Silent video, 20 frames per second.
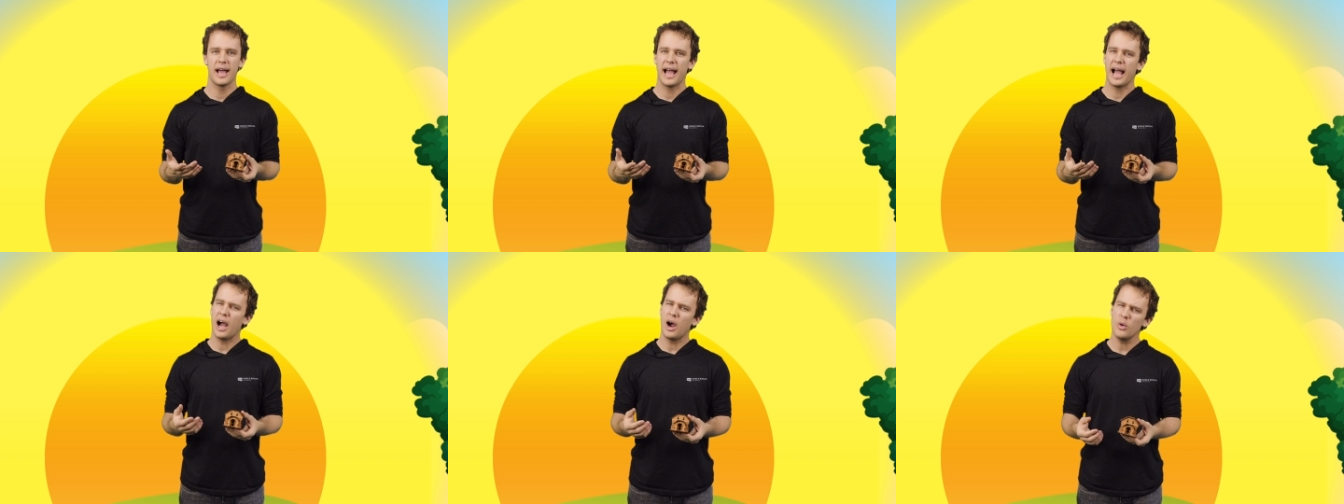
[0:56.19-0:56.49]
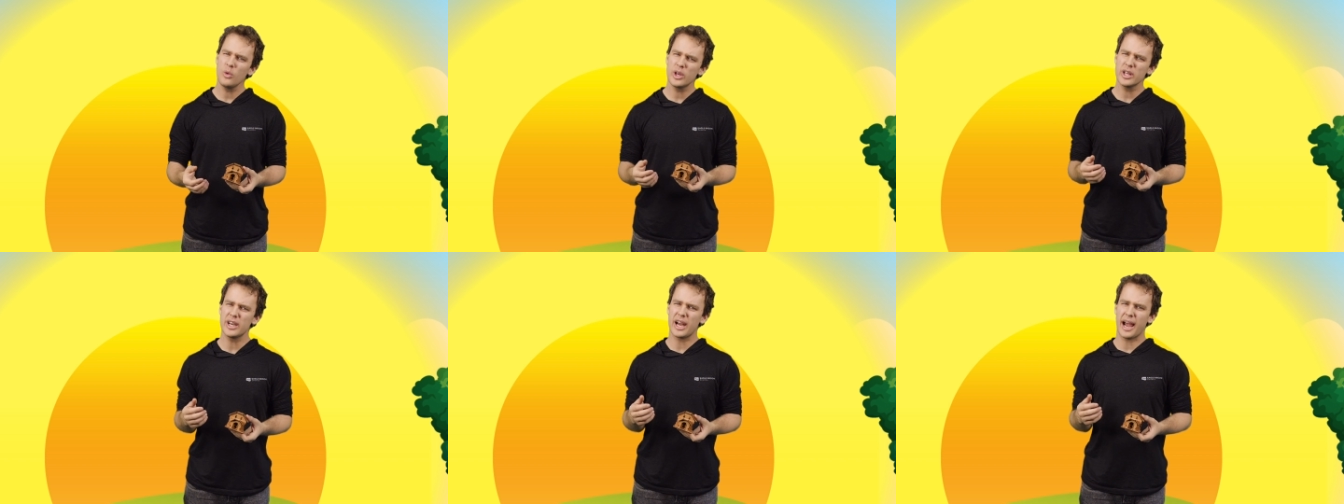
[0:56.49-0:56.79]

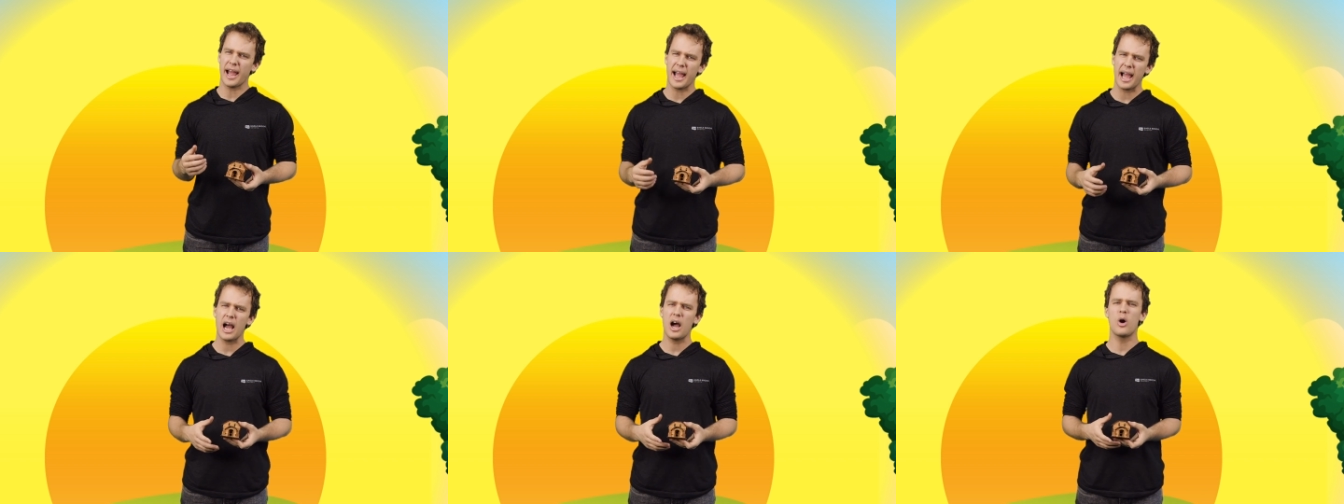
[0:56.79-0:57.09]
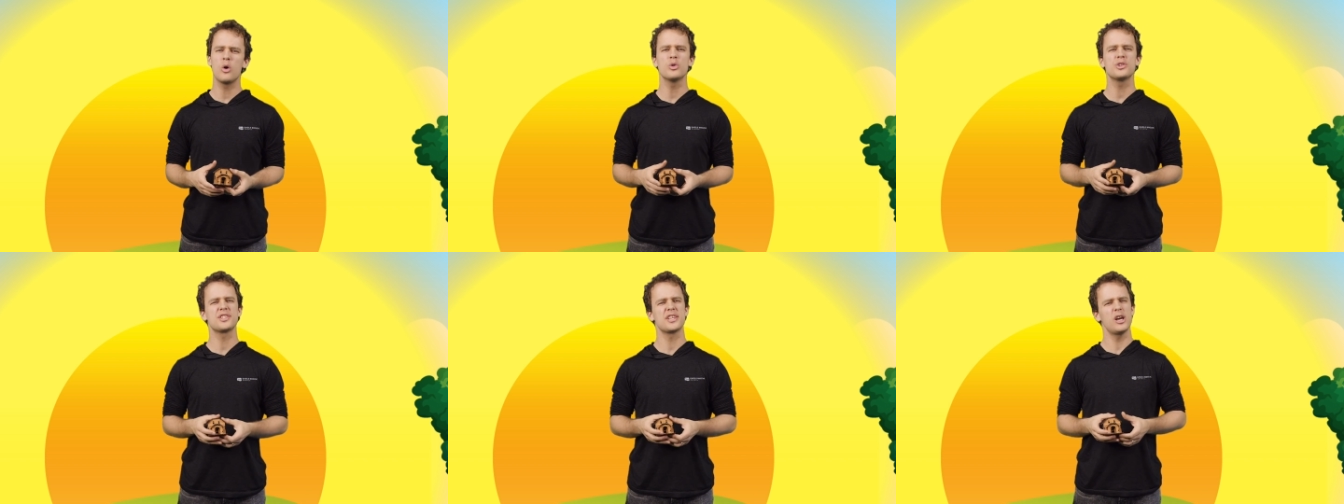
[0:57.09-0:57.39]
How can a
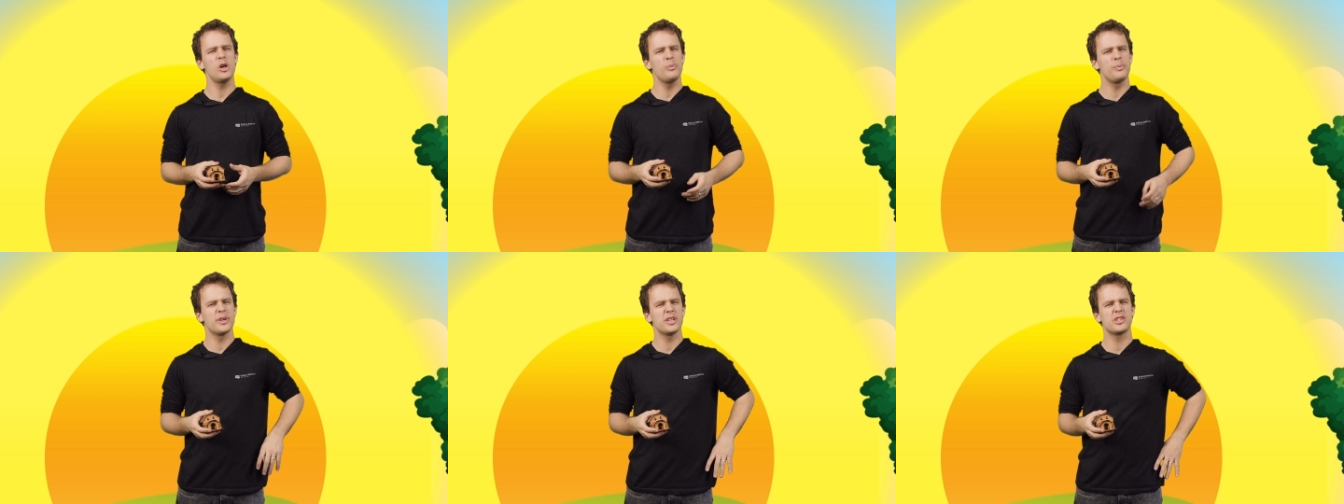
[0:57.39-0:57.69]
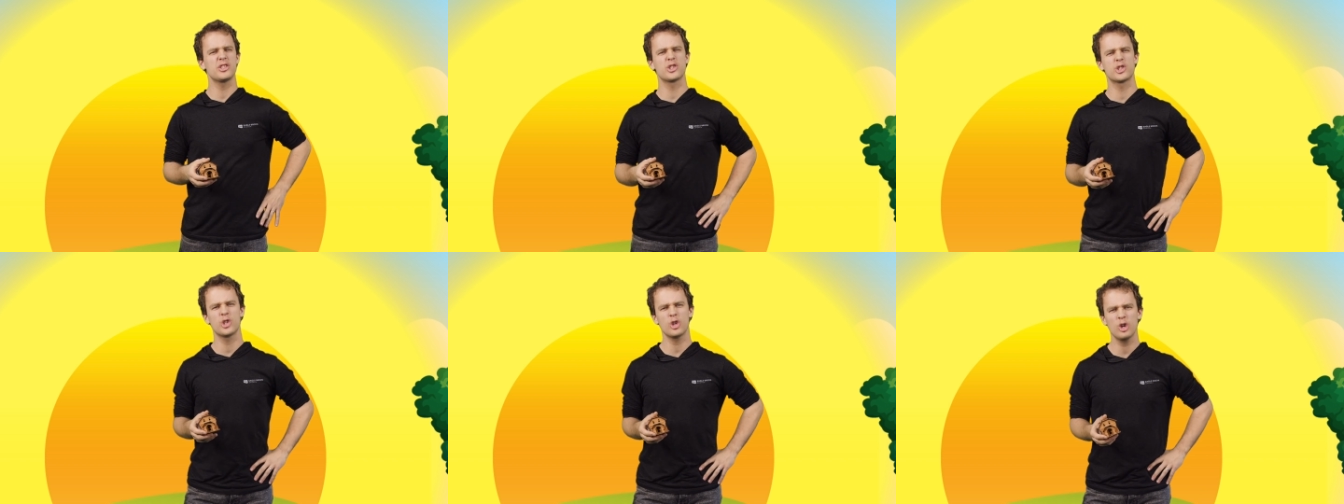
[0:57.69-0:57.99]
house help
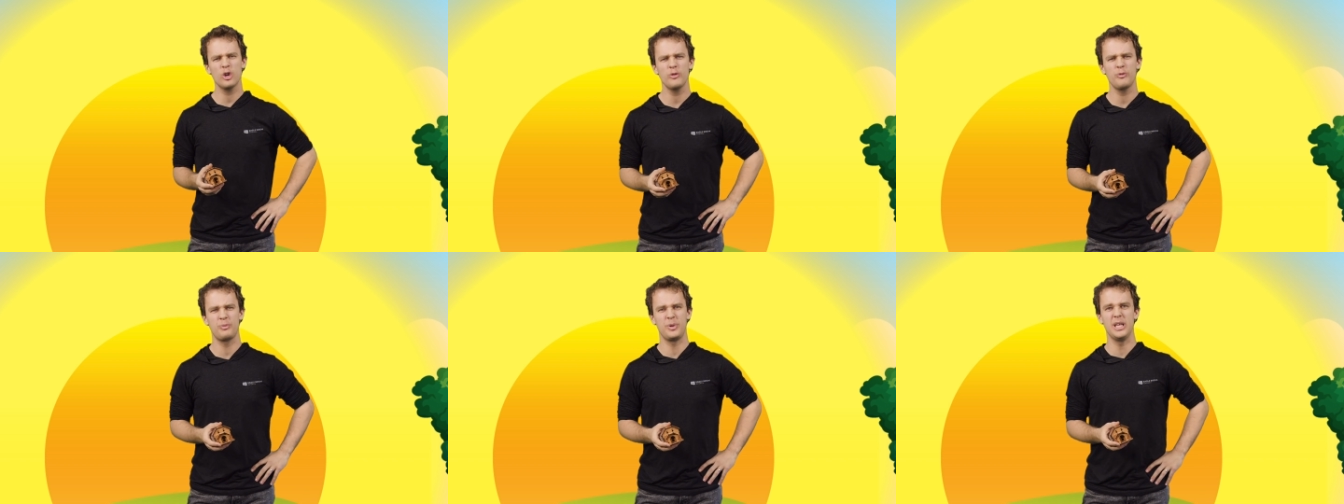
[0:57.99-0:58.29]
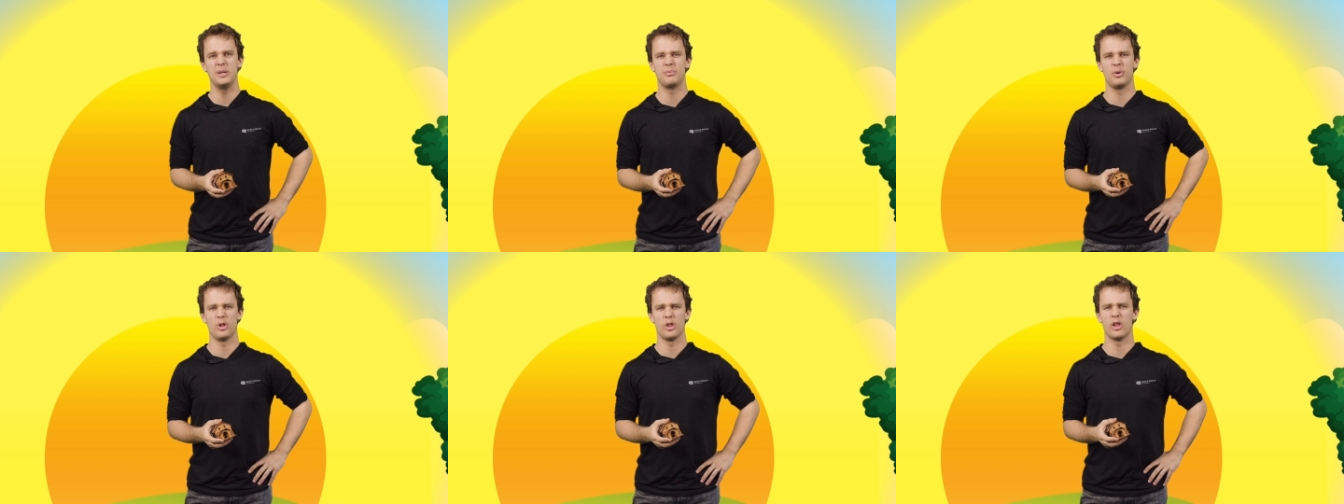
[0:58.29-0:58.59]
us serve
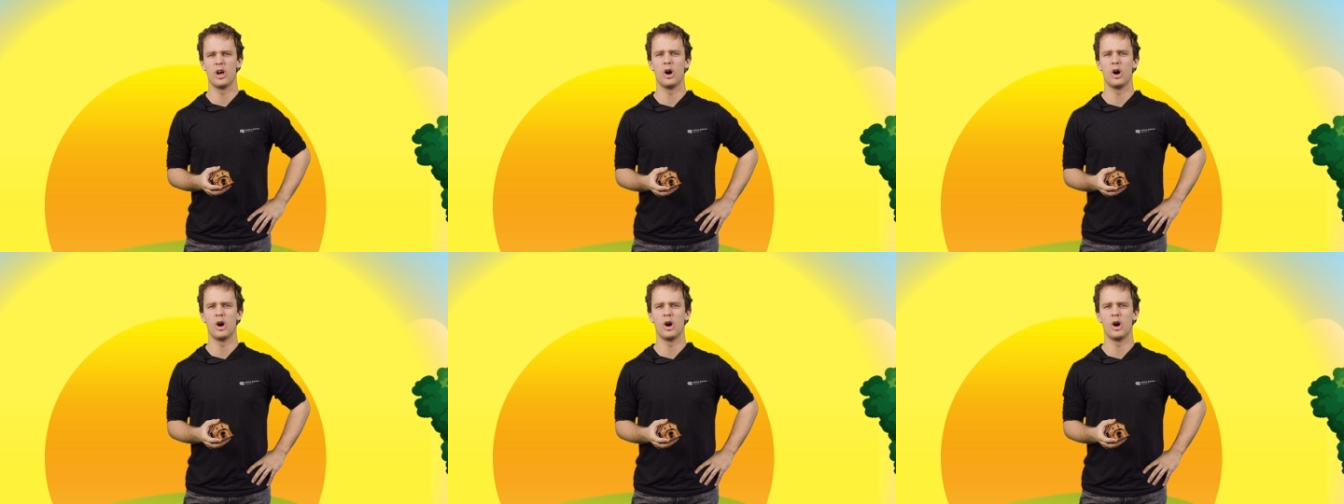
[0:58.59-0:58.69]
people,